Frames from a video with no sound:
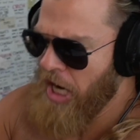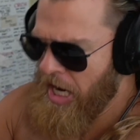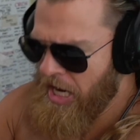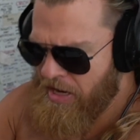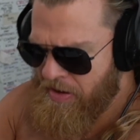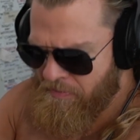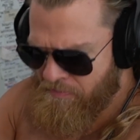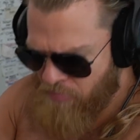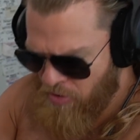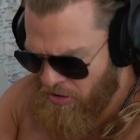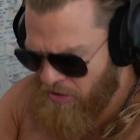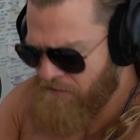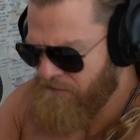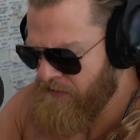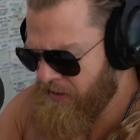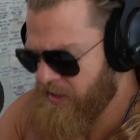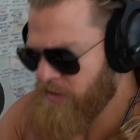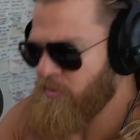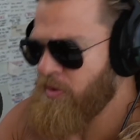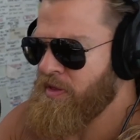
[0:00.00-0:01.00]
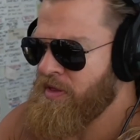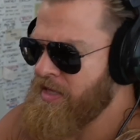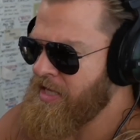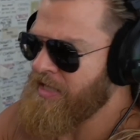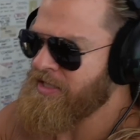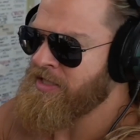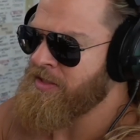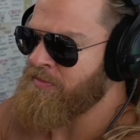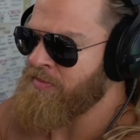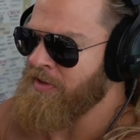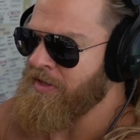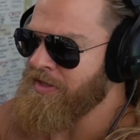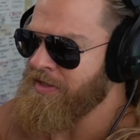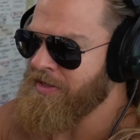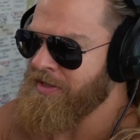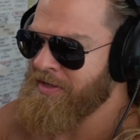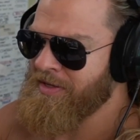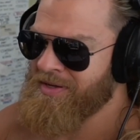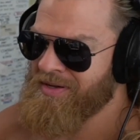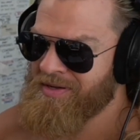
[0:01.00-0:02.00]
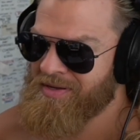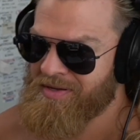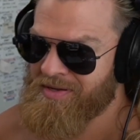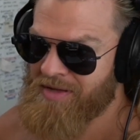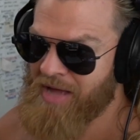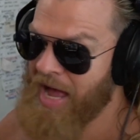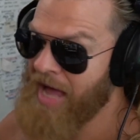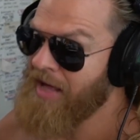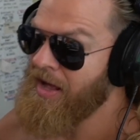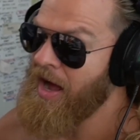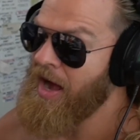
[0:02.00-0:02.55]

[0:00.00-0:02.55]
I am perfect with discipline. I